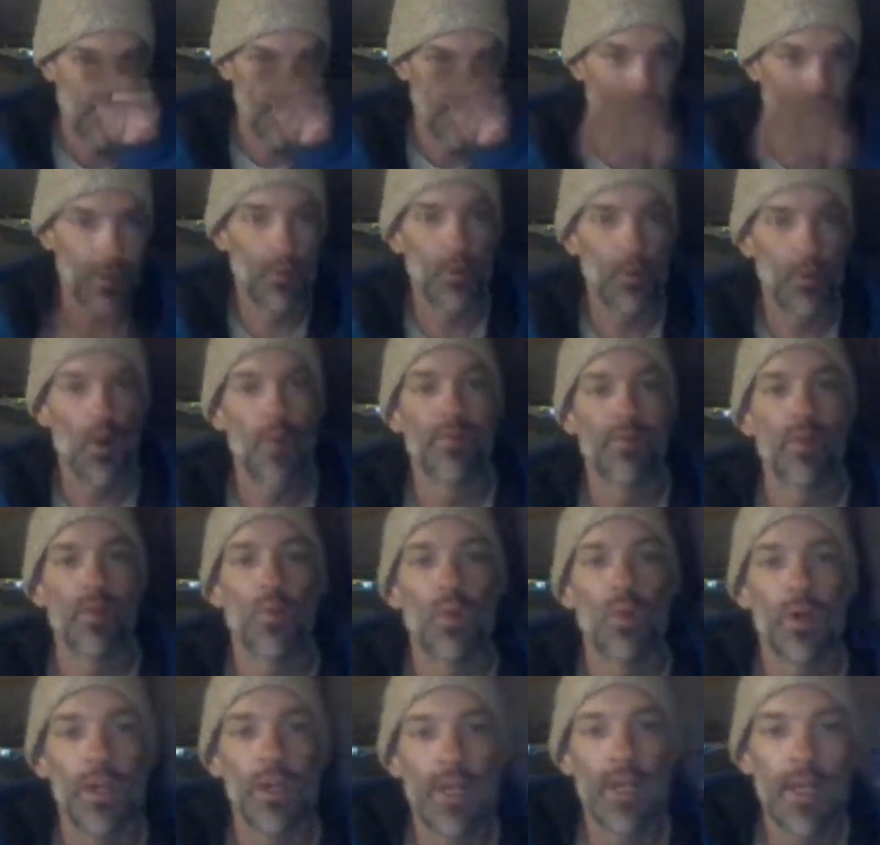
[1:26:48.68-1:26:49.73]
The rover
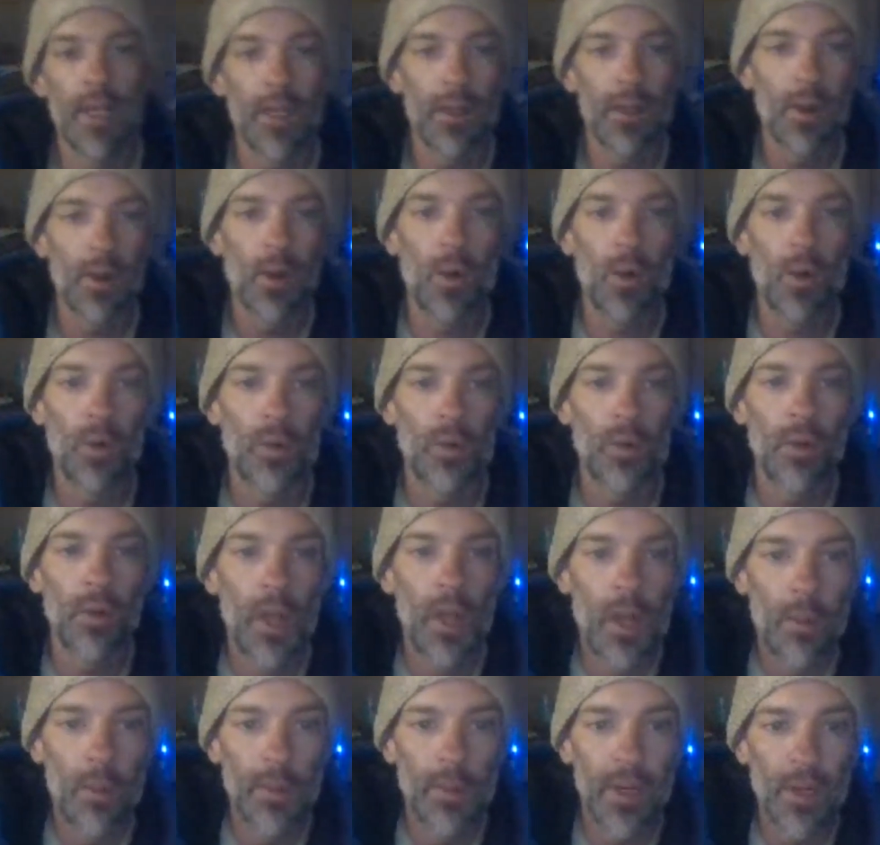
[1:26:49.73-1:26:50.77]
would get cold,
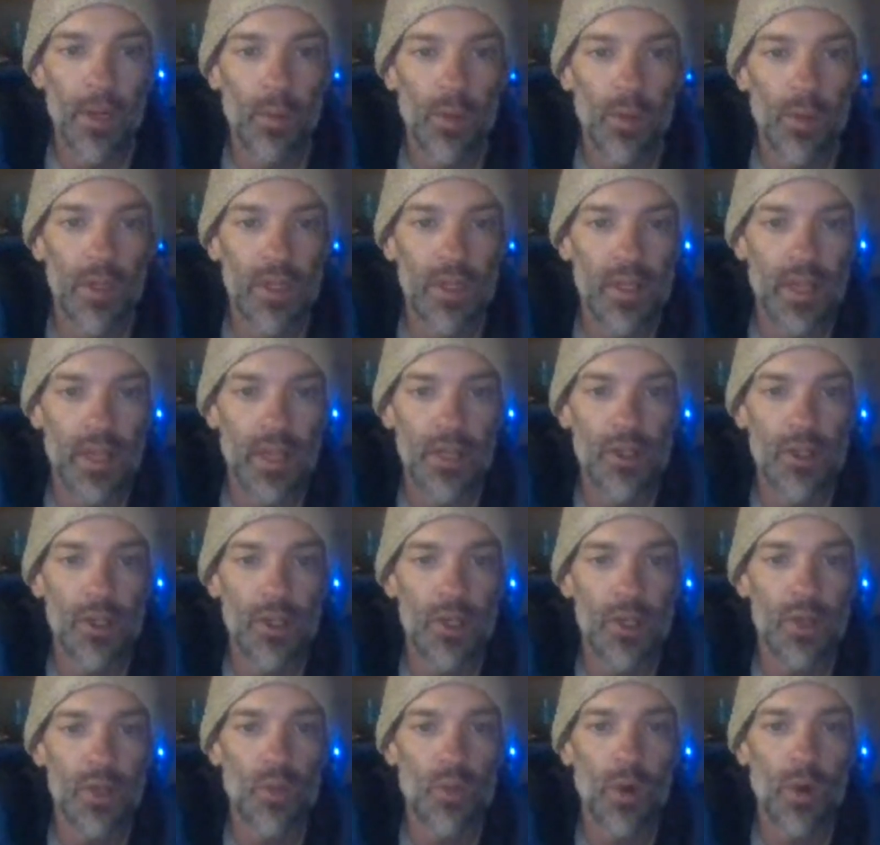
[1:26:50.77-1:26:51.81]
but it would stay
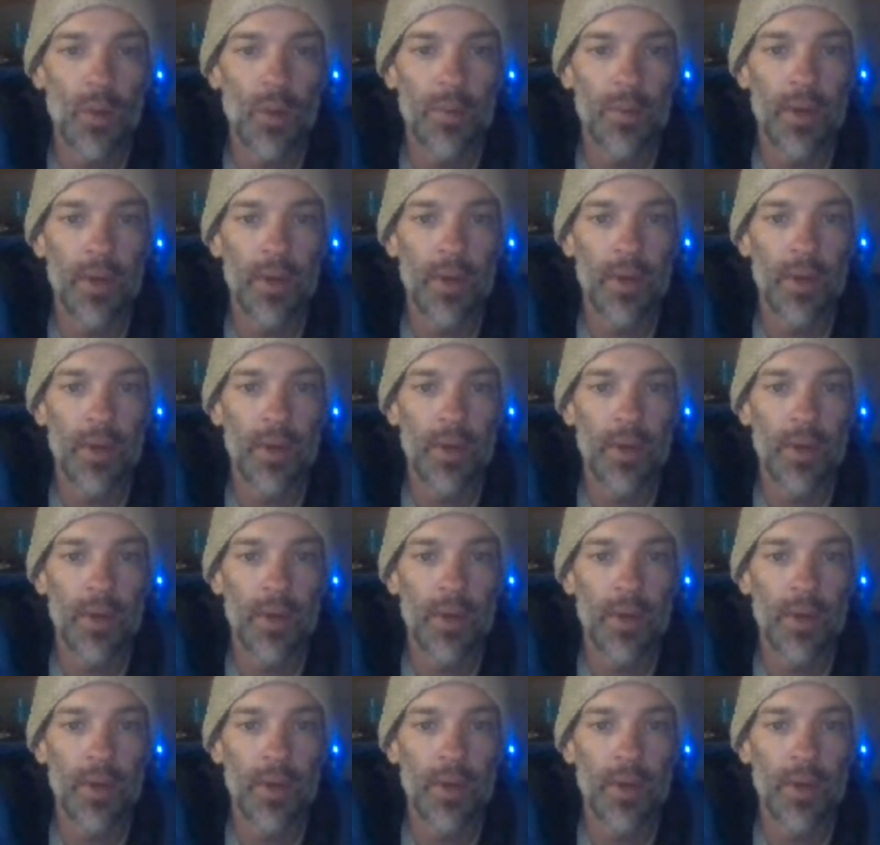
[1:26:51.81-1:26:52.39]
just warm